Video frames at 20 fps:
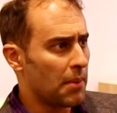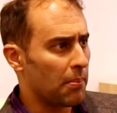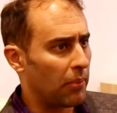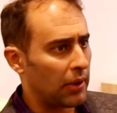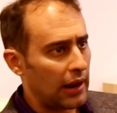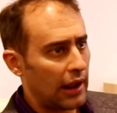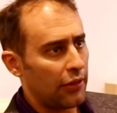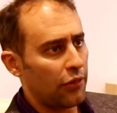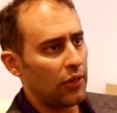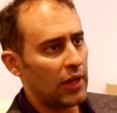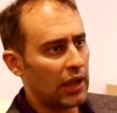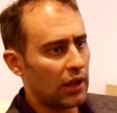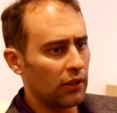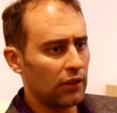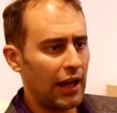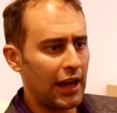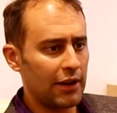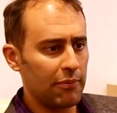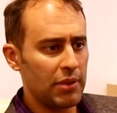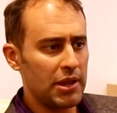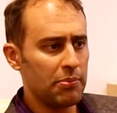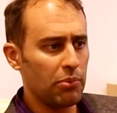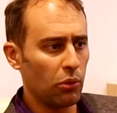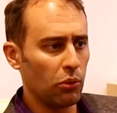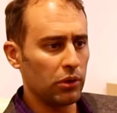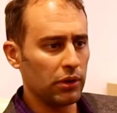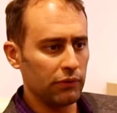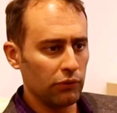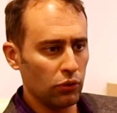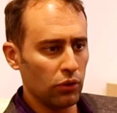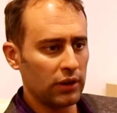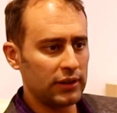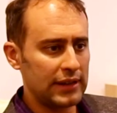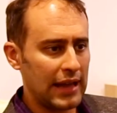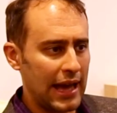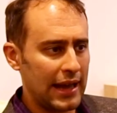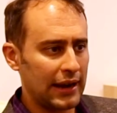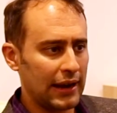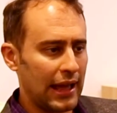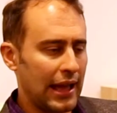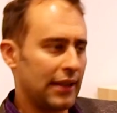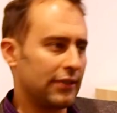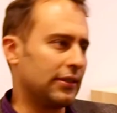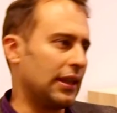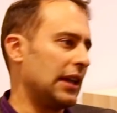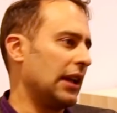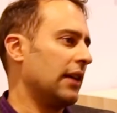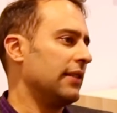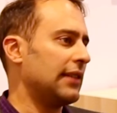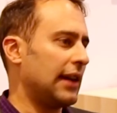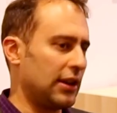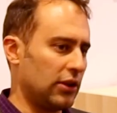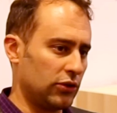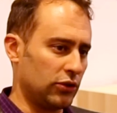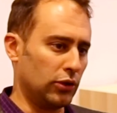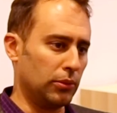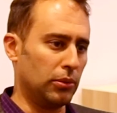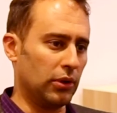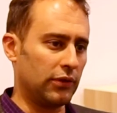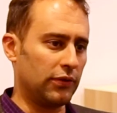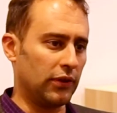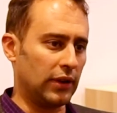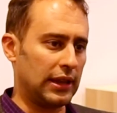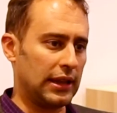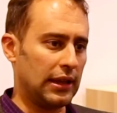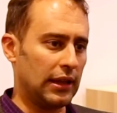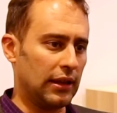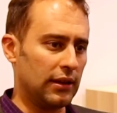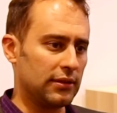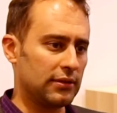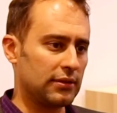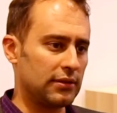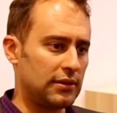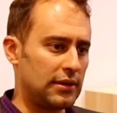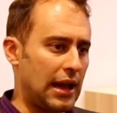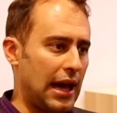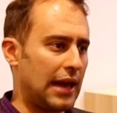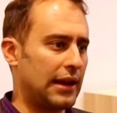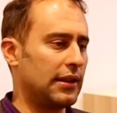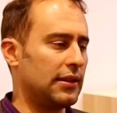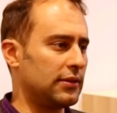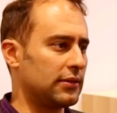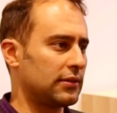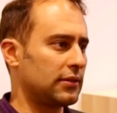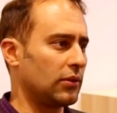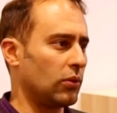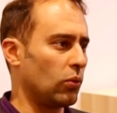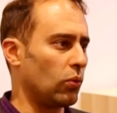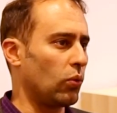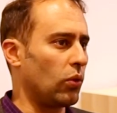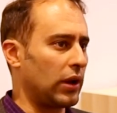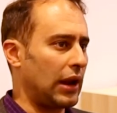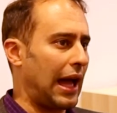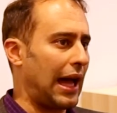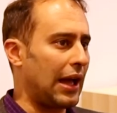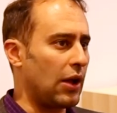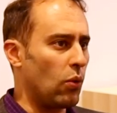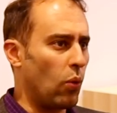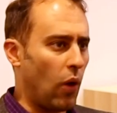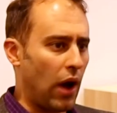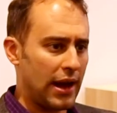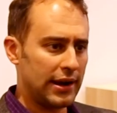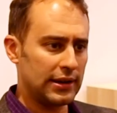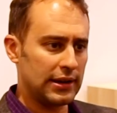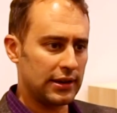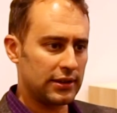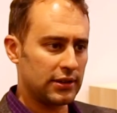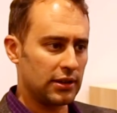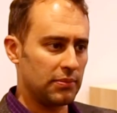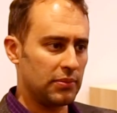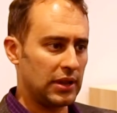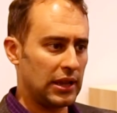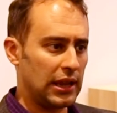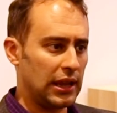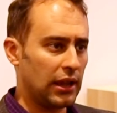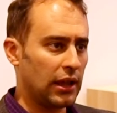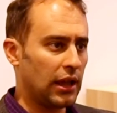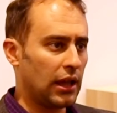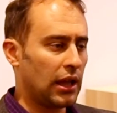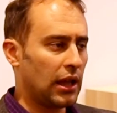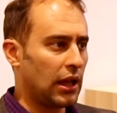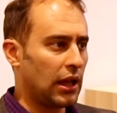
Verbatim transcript: But I think a lot of people would have looked at it as like a dinosaur book for kids, not as what I wanted it to be,